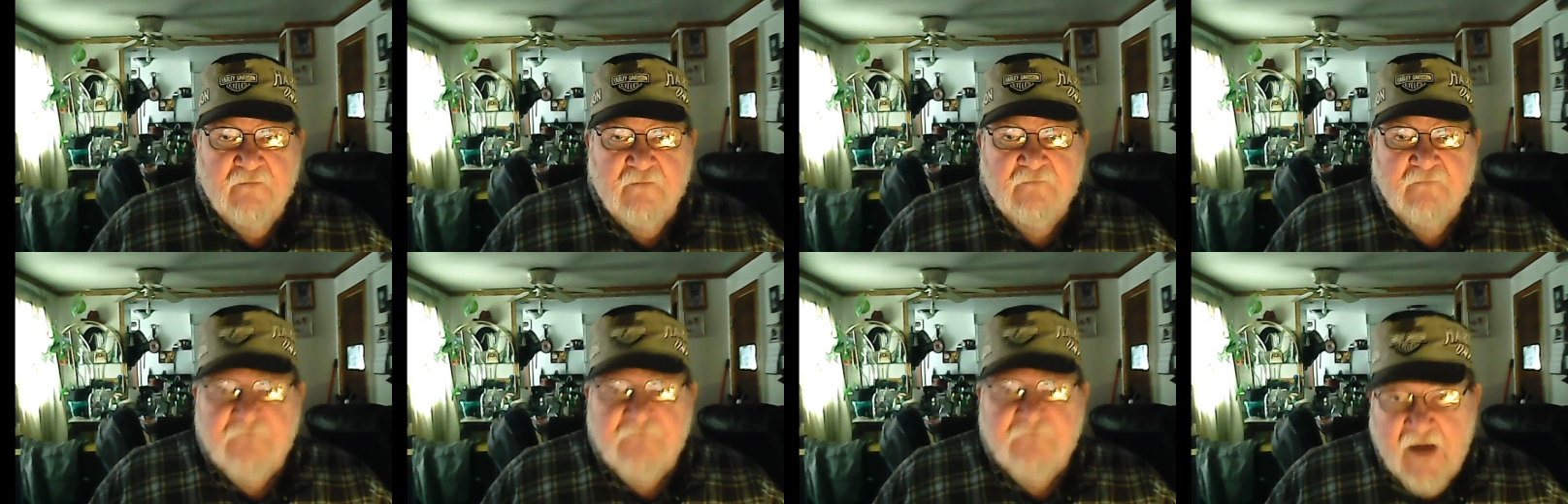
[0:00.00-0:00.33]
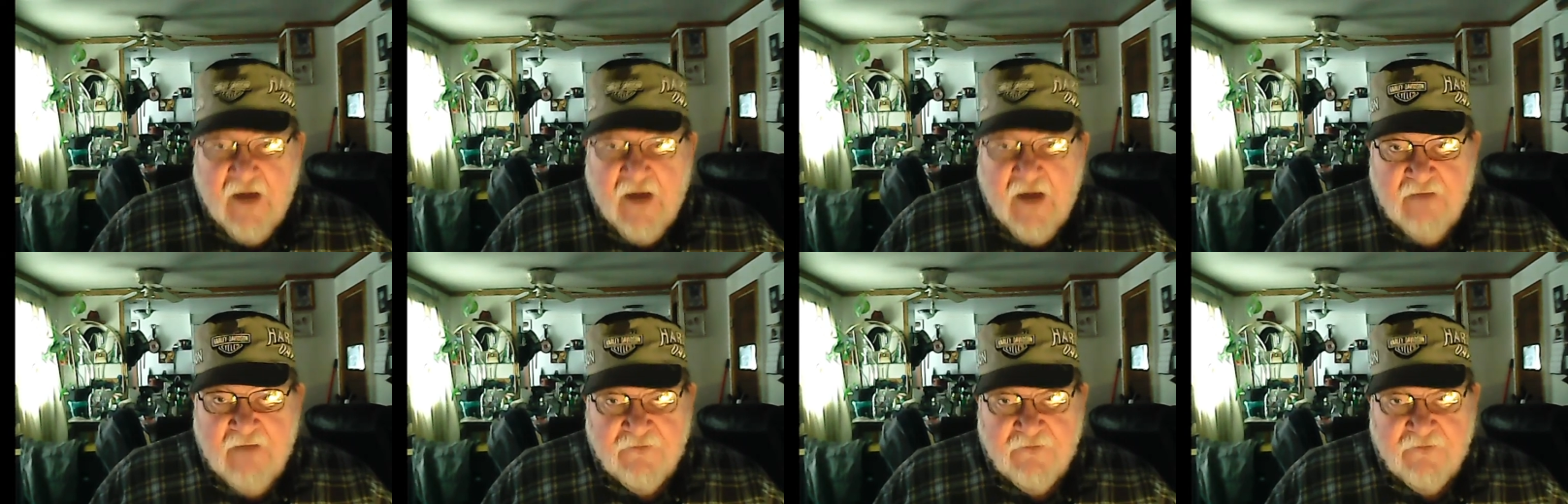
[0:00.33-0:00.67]

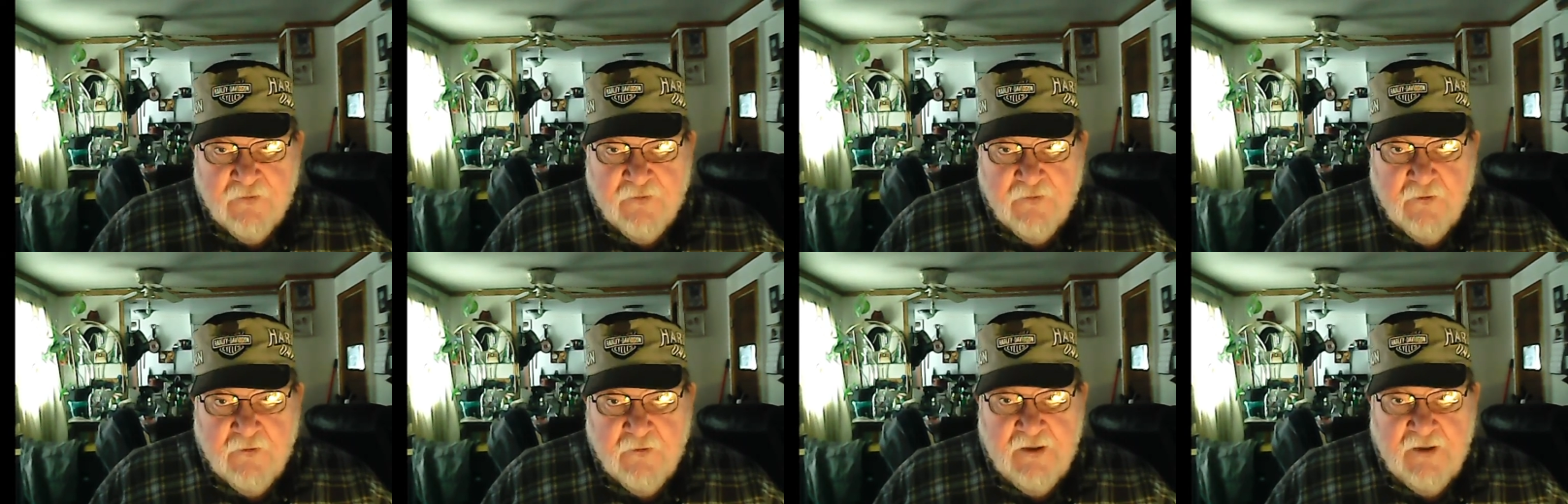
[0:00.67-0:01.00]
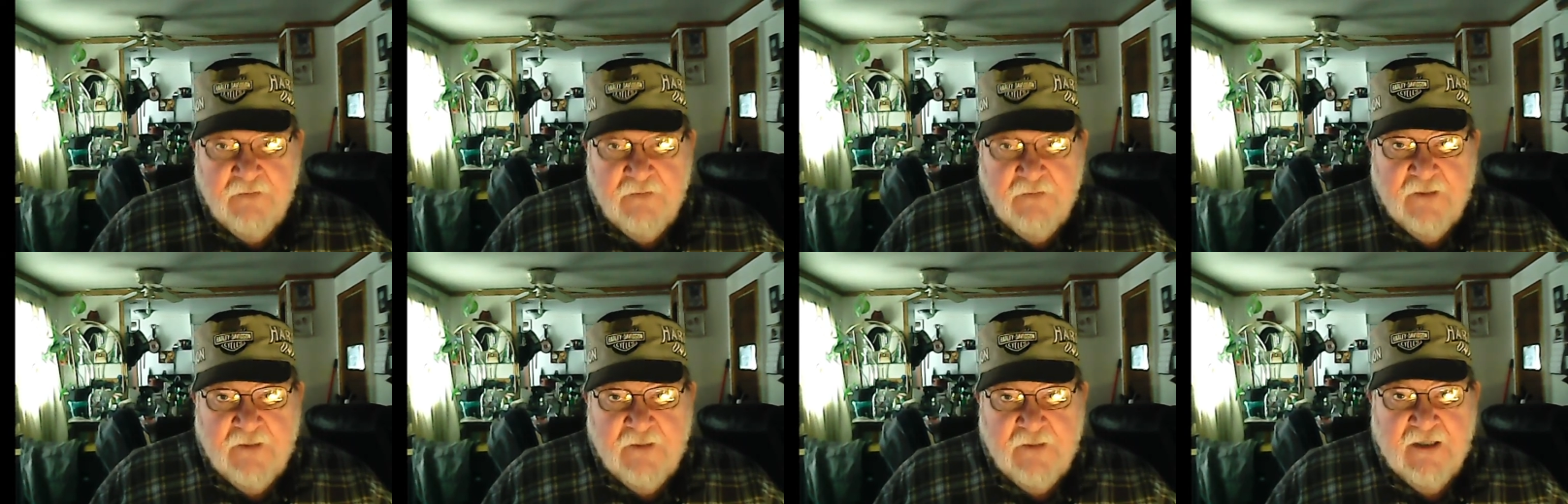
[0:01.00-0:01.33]
5.30
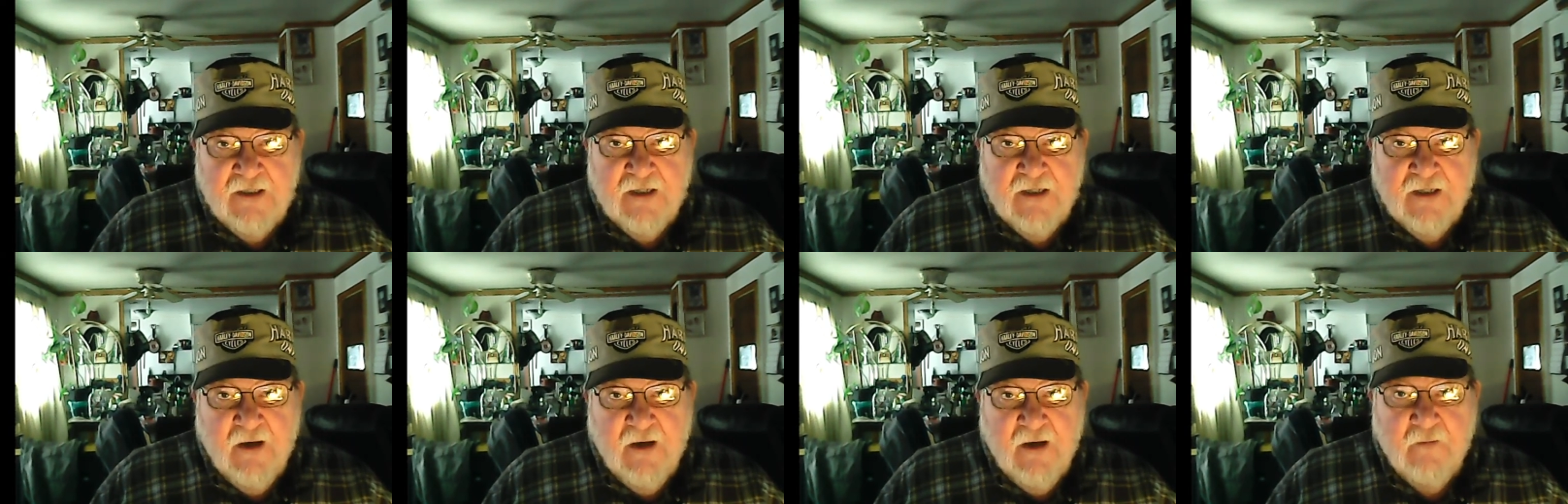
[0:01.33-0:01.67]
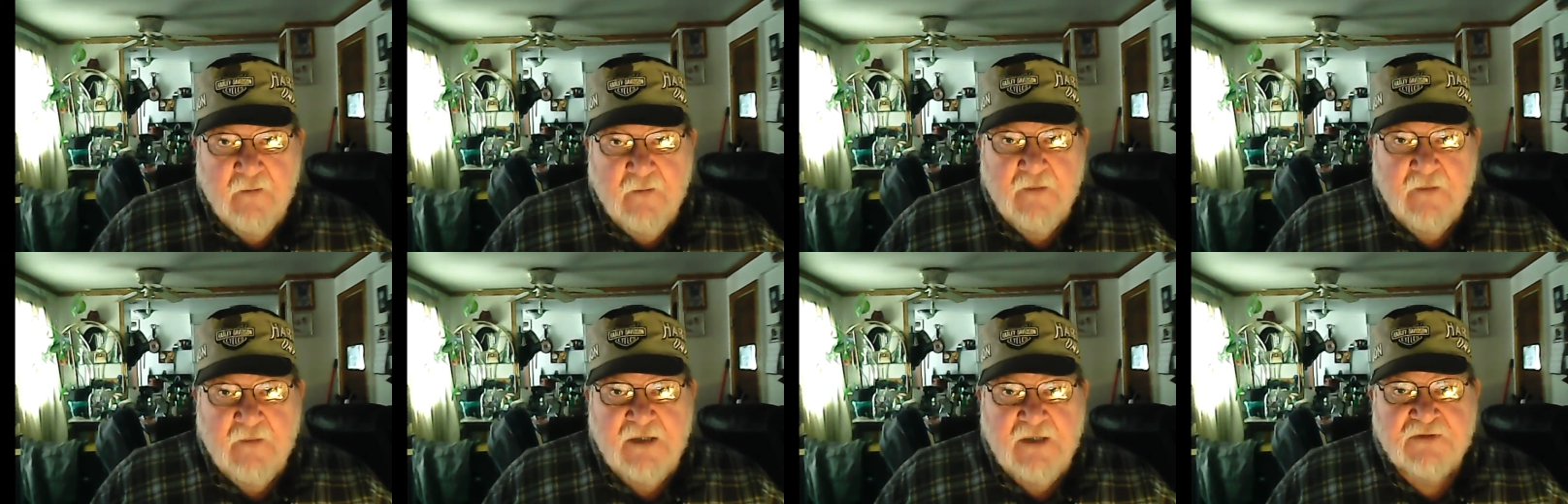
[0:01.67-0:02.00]
p.m.
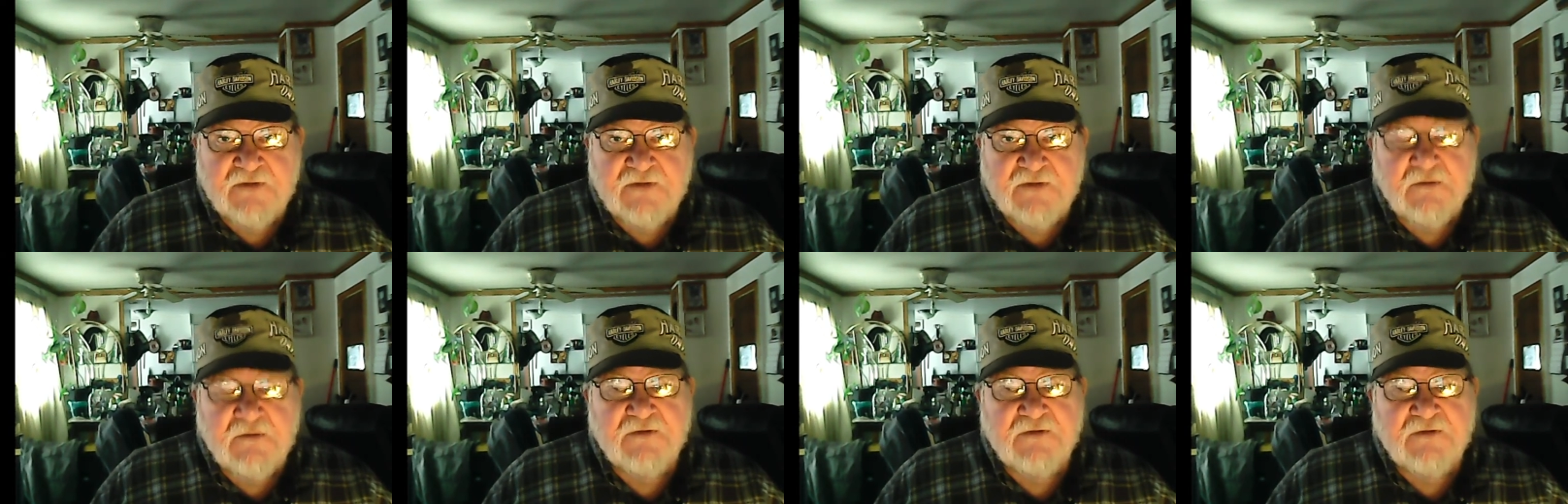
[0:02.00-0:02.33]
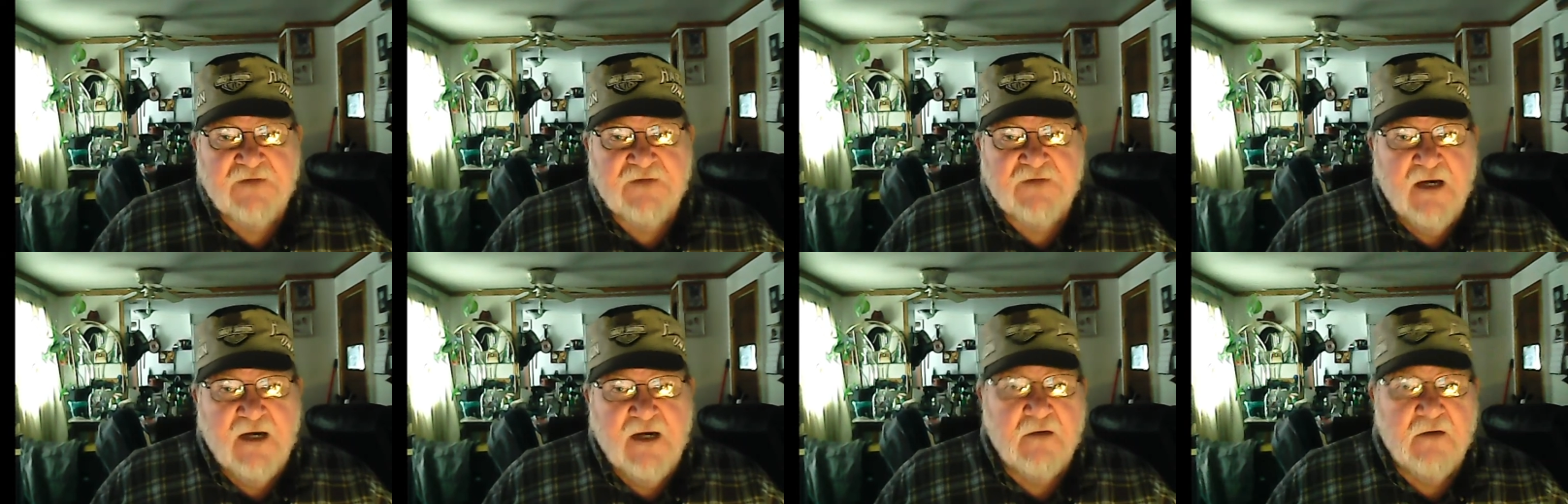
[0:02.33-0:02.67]
Eastern
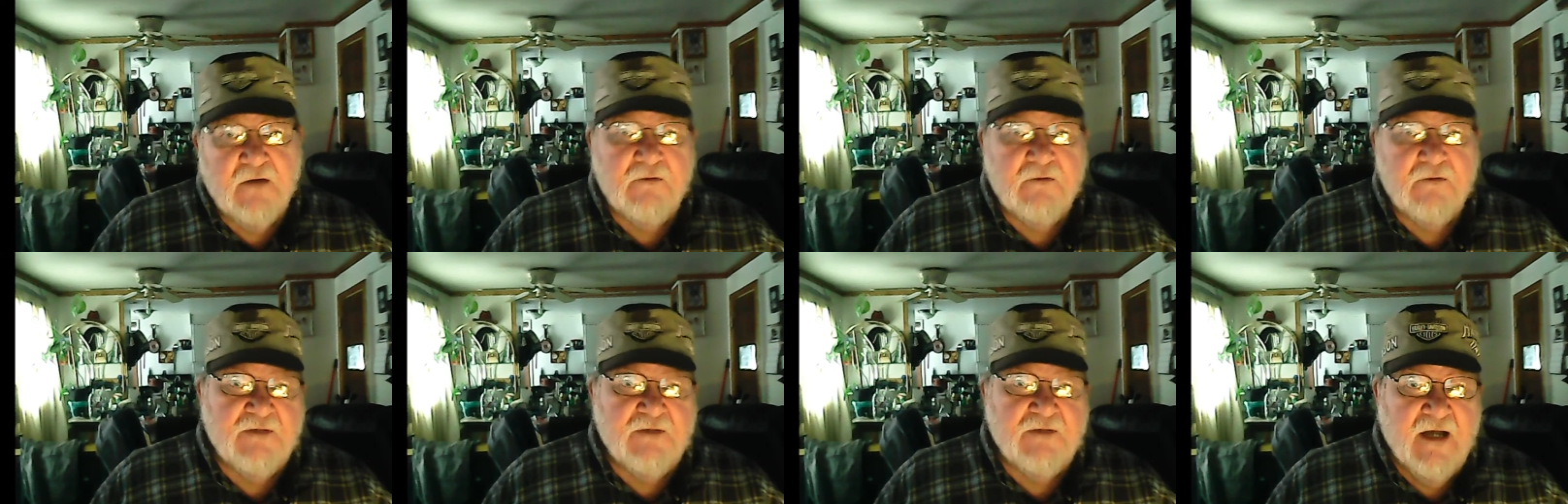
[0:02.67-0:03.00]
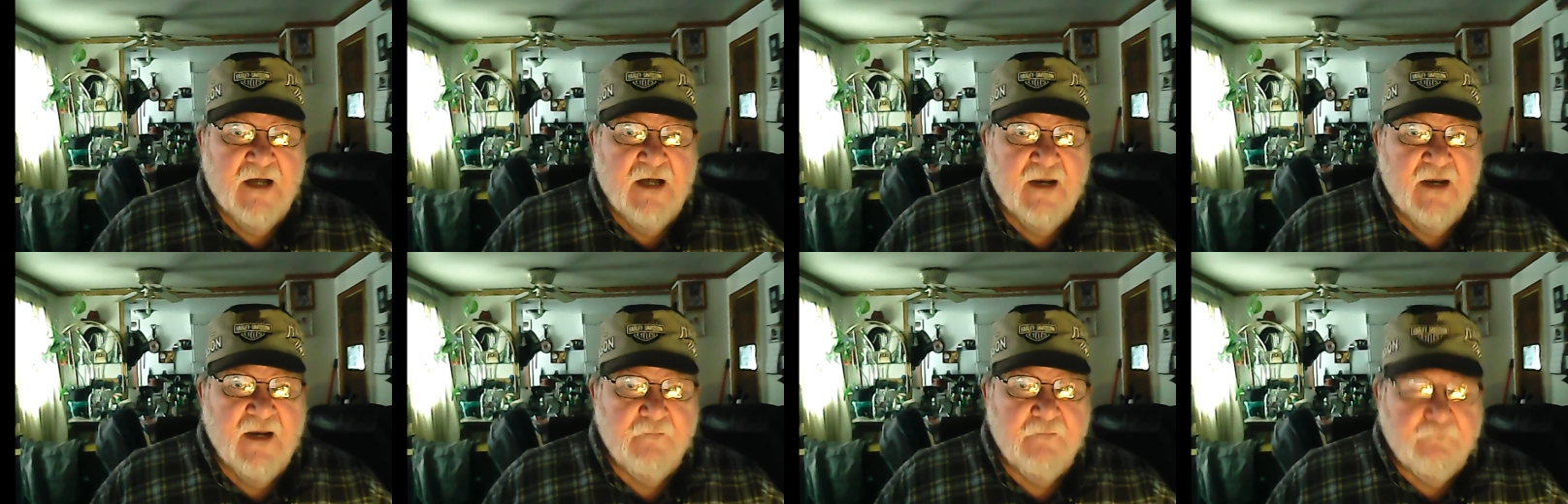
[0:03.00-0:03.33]
Standard
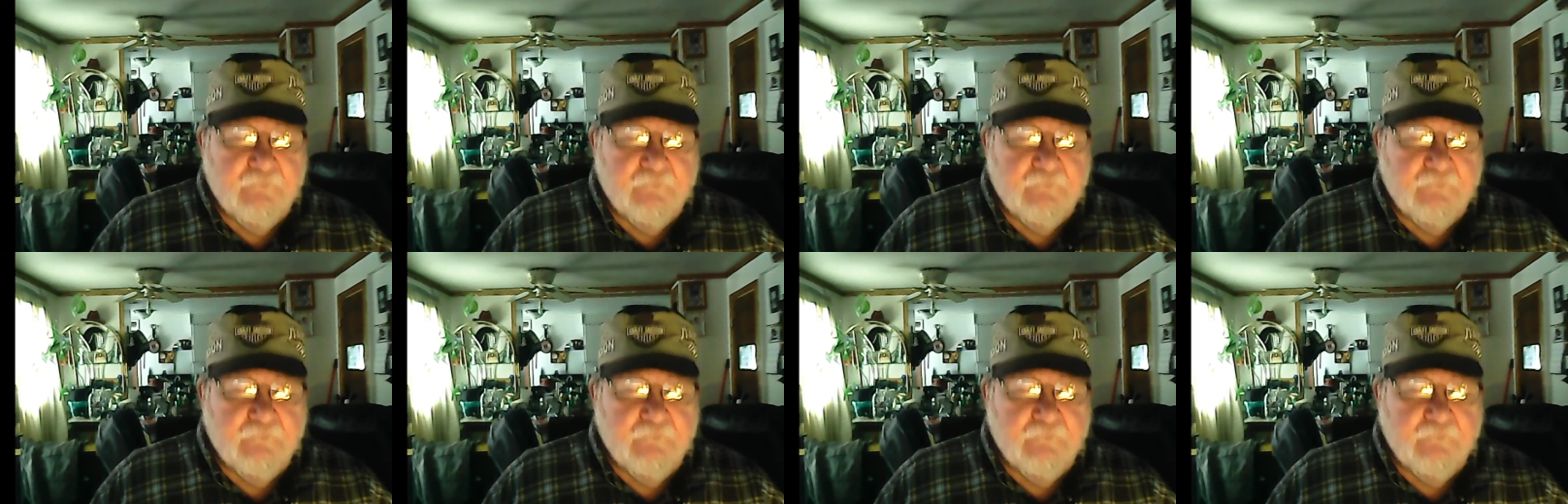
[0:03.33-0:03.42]
Time,